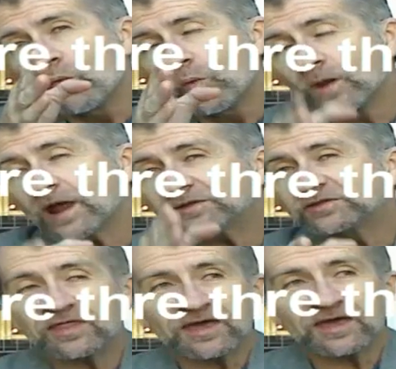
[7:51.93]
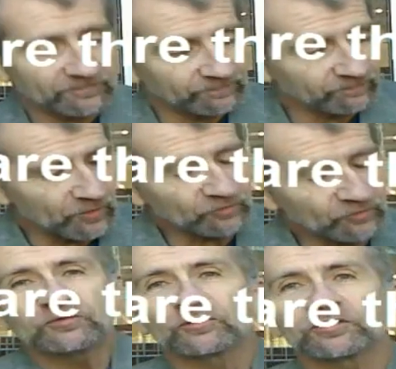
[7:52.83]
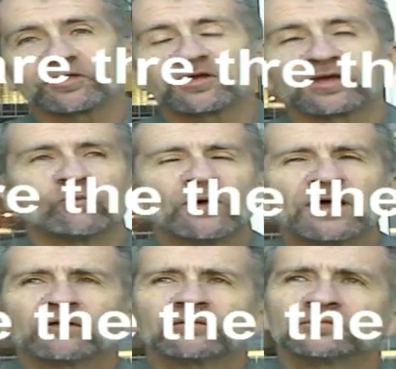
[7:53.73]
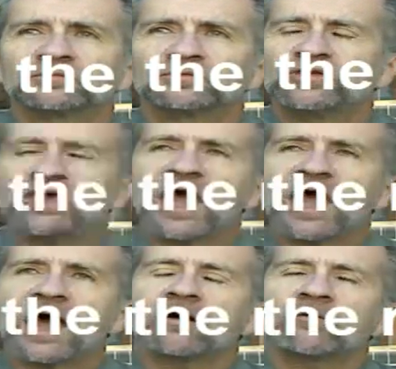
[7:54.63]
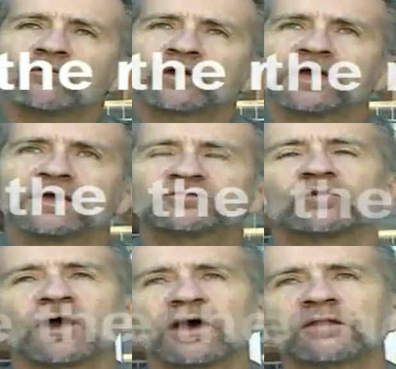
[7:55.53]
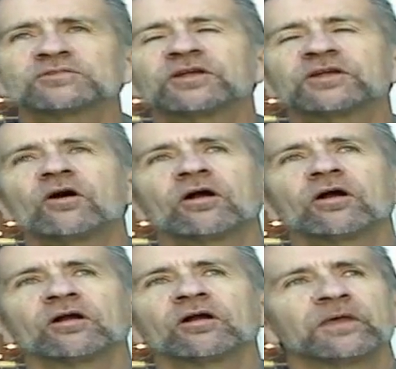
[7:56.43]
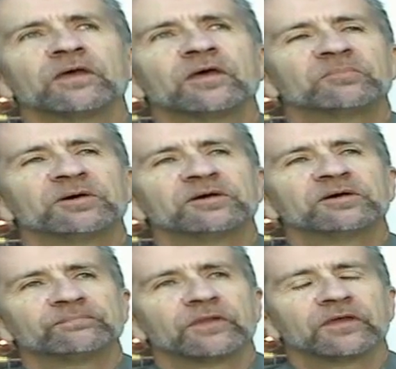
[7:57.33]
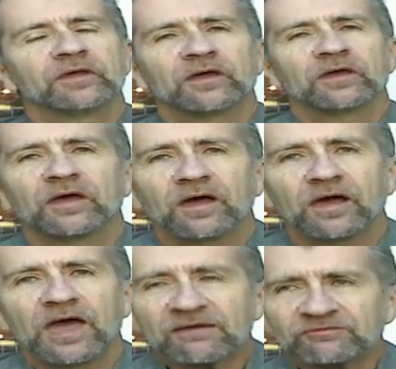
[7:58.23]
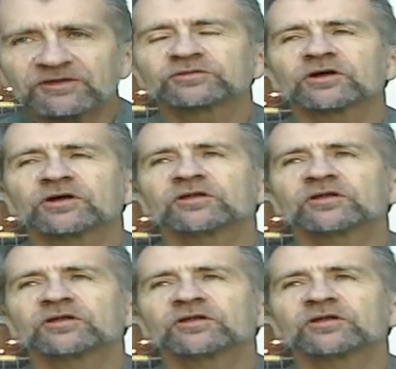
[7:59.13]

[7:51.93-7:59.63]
When I say that, most of you are thinking, well, yeah, okay, so God looks on the heart. But having looked on the